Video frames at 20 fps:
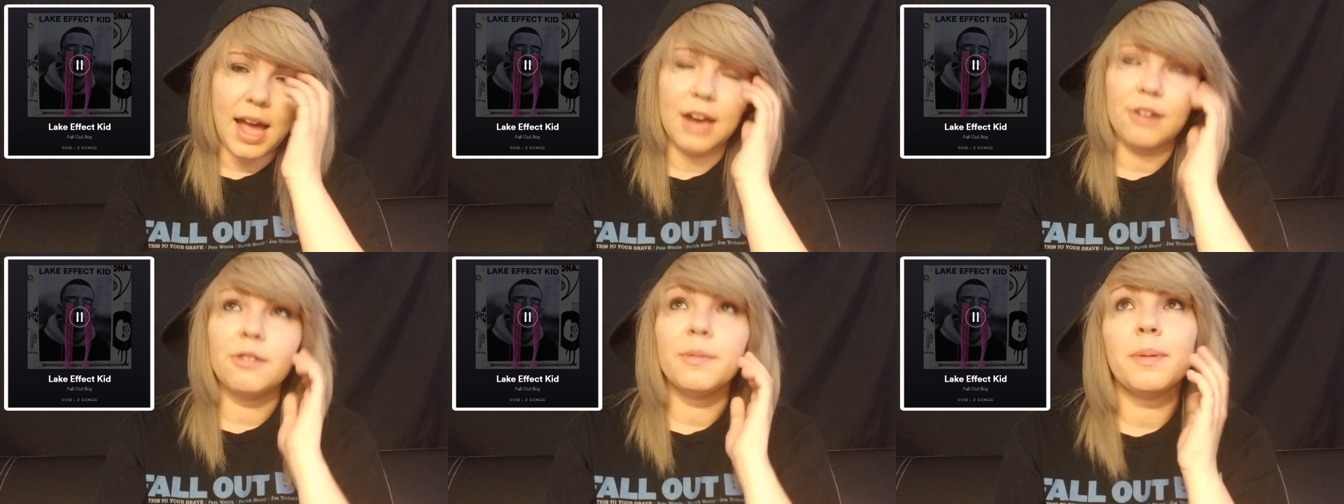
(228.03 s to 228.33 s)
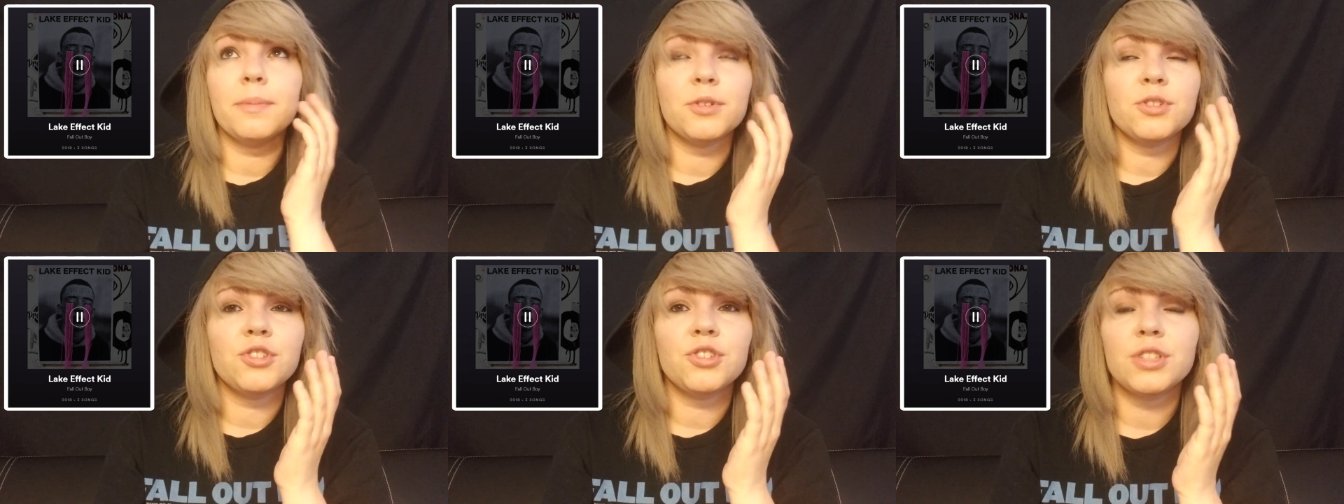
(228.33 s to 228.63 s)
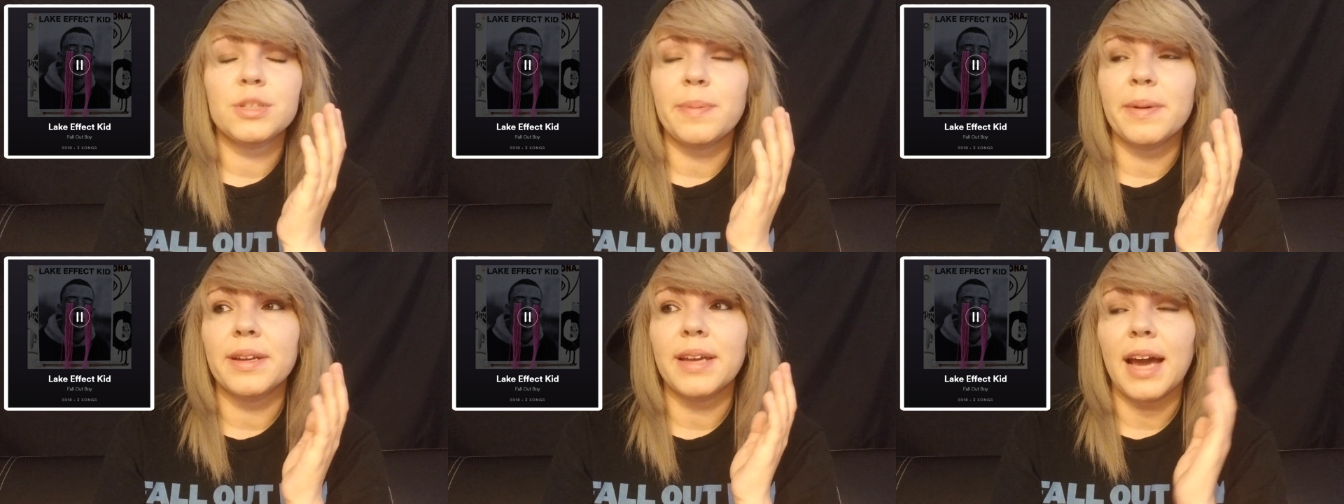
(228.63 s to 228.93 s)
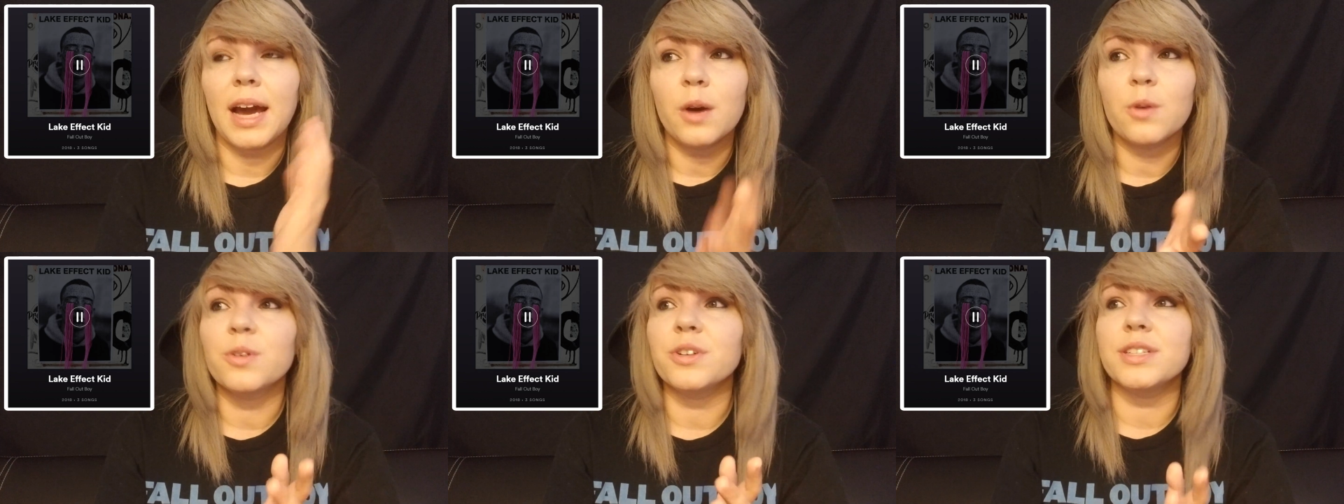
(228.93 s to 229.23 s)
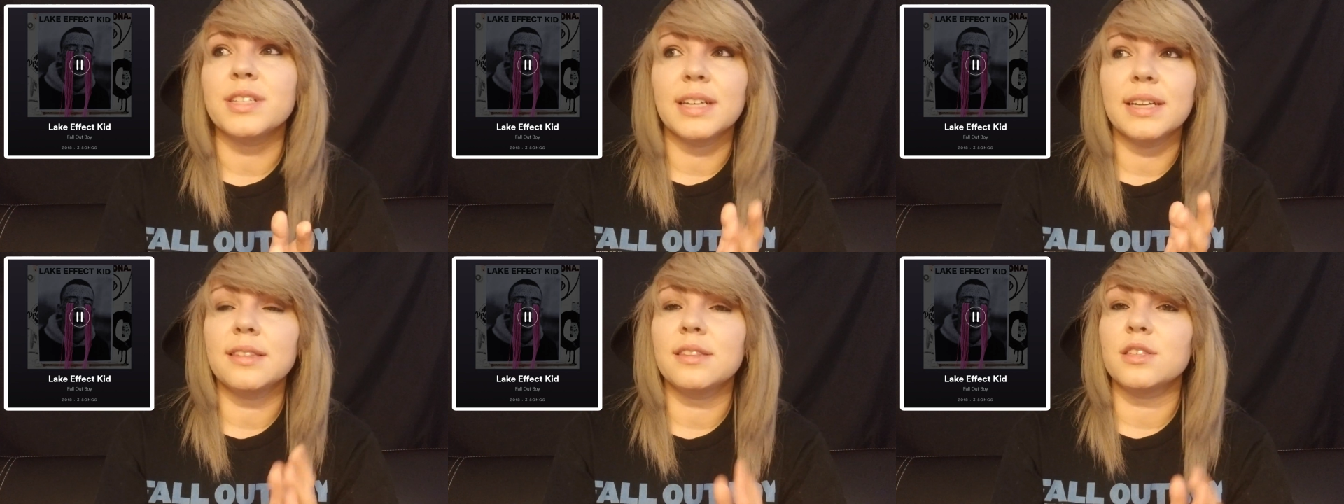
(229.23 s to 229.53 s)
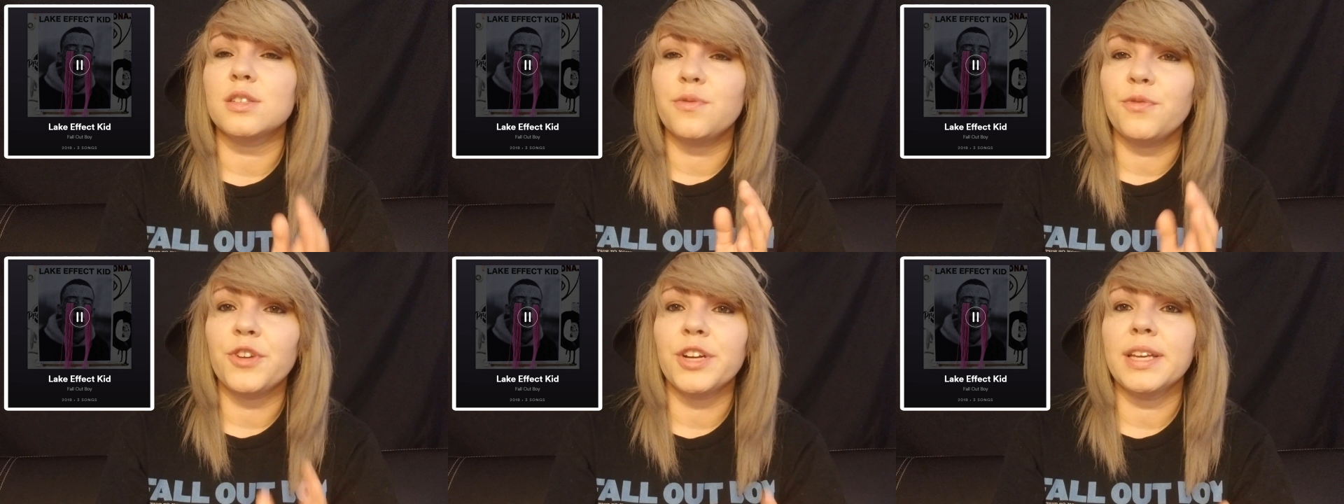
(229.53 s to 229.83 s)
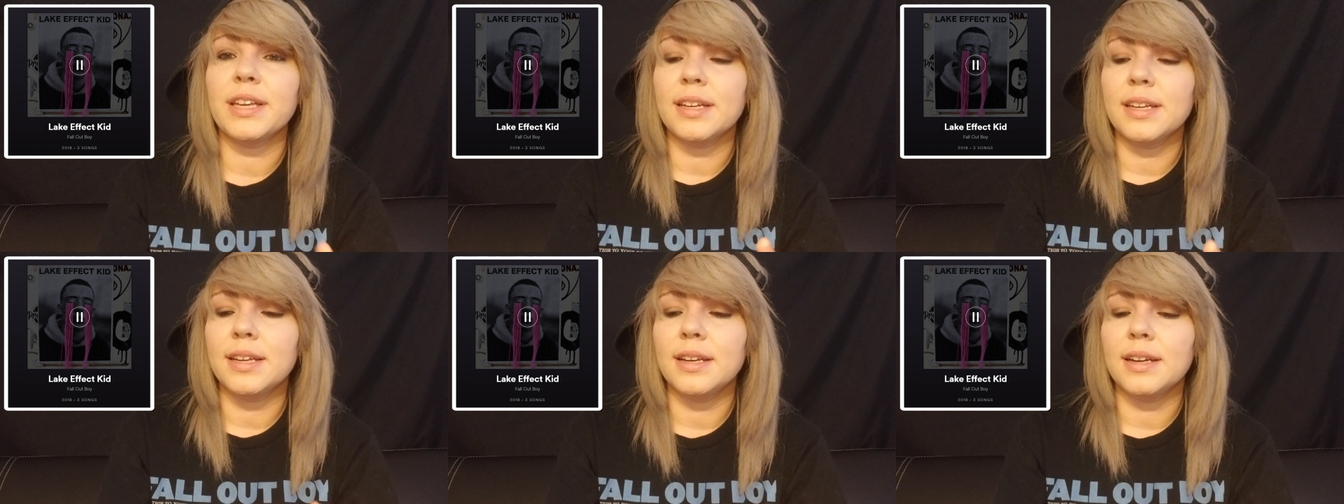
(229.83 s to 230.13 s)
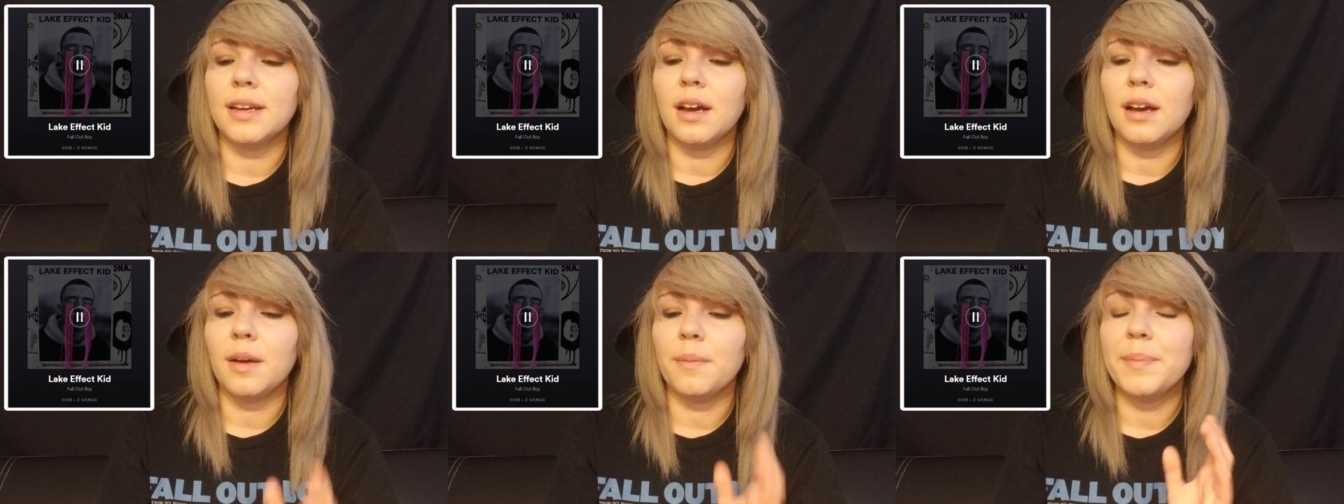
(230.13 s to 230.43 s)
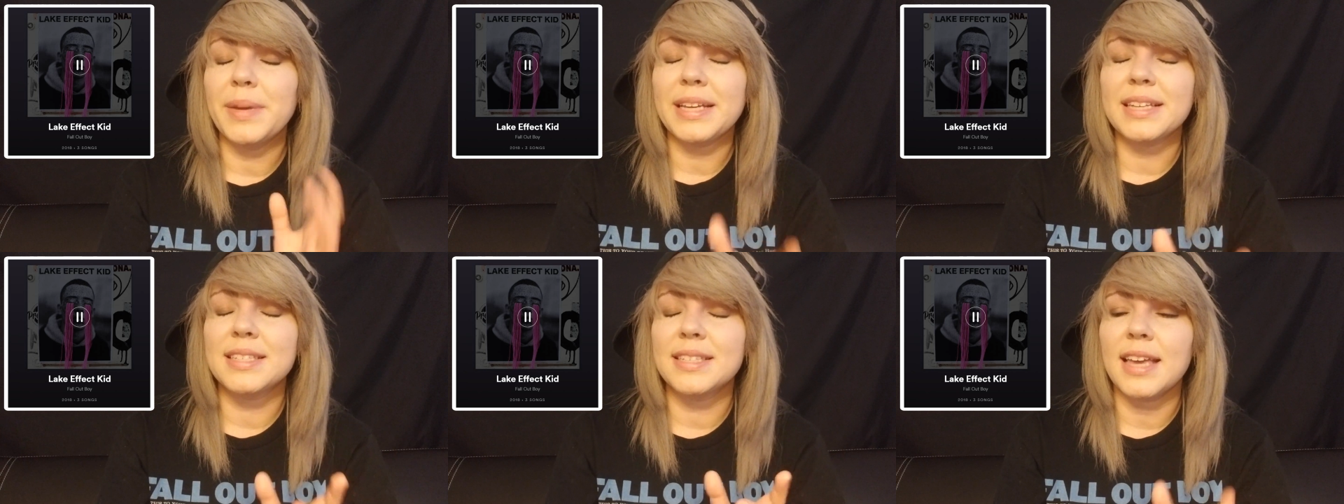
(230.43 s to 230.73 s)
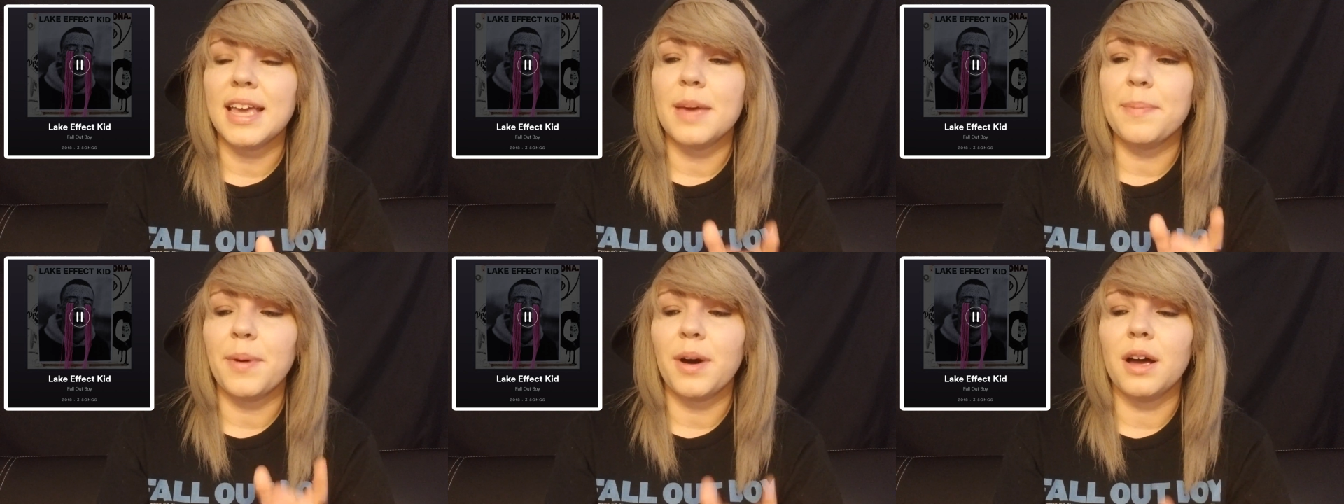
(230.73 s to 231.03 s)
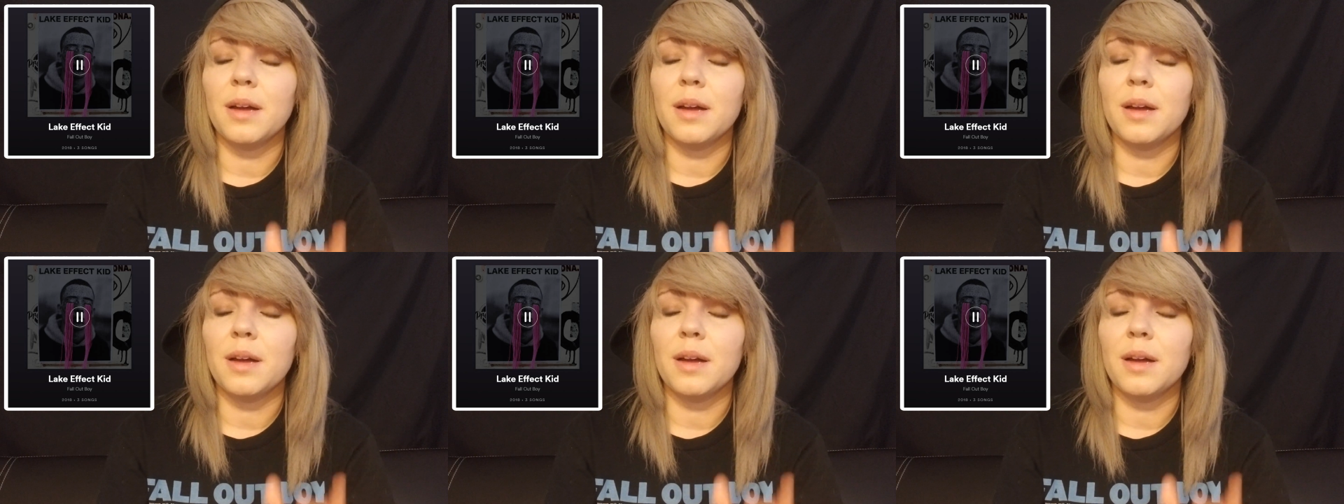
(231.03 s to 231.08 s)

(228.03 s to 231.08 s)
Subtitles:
I remember spending hours to get this freaking mixtape